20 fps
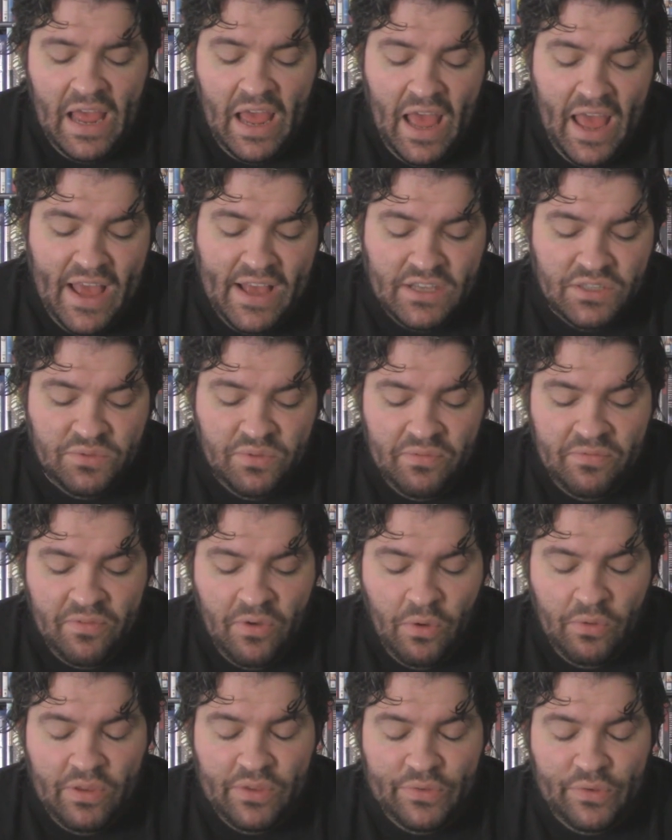as we
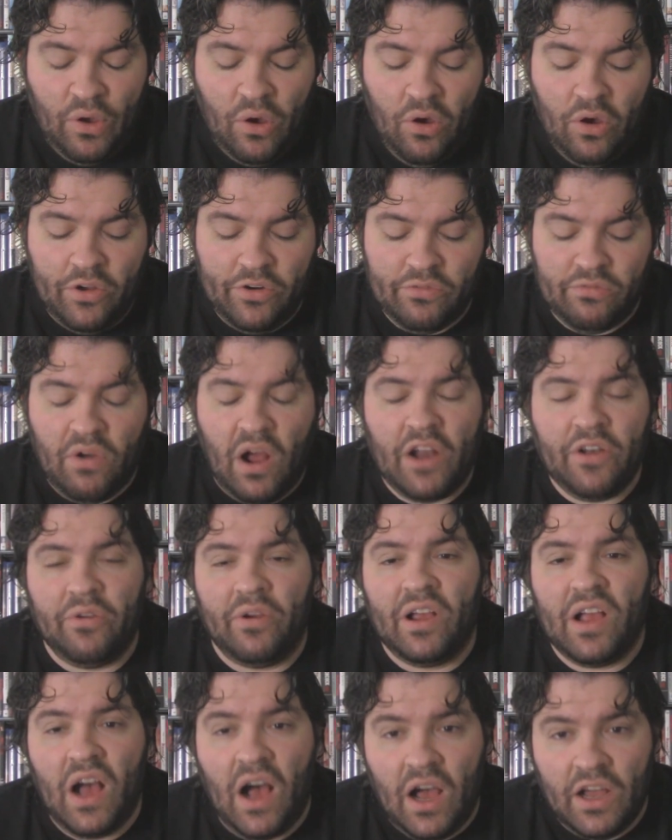focus on
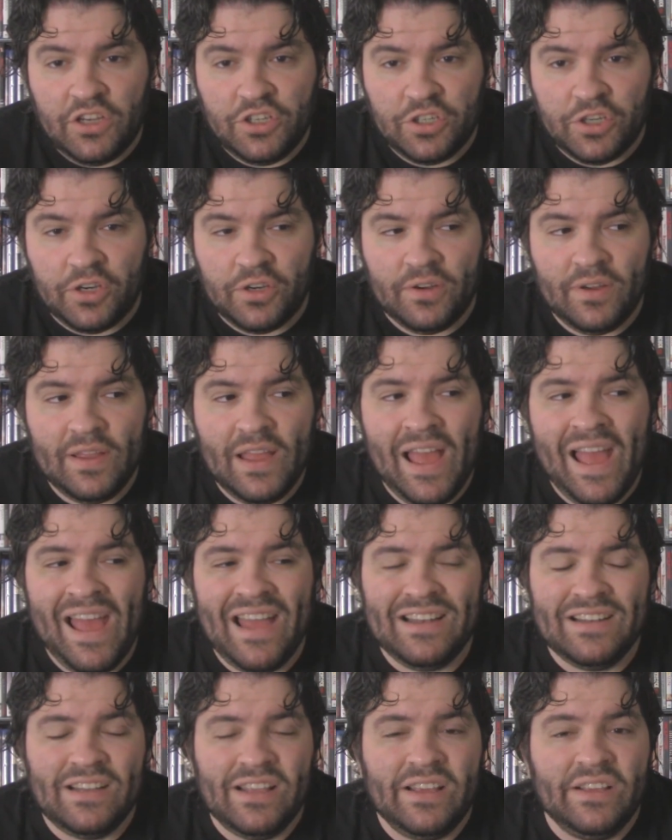Roderick Usher
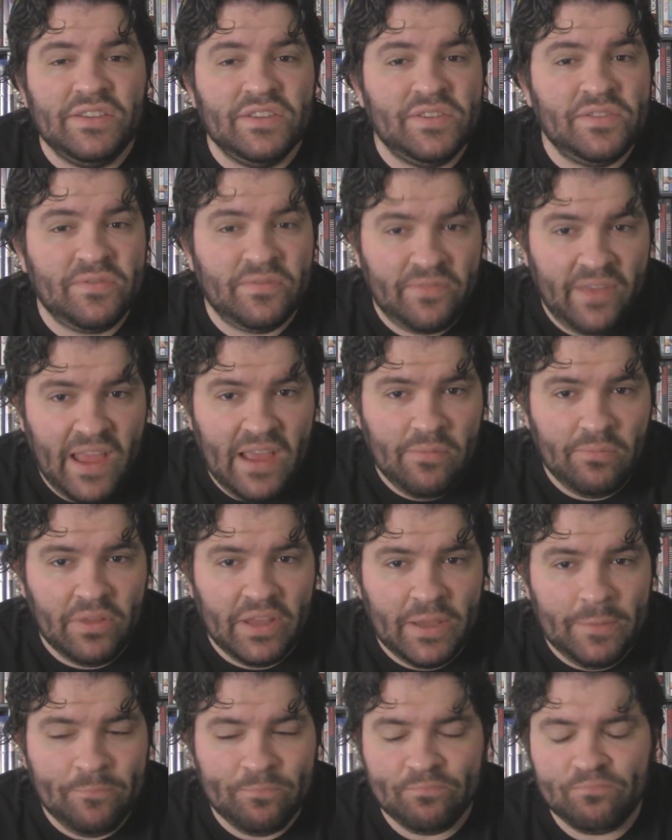and his family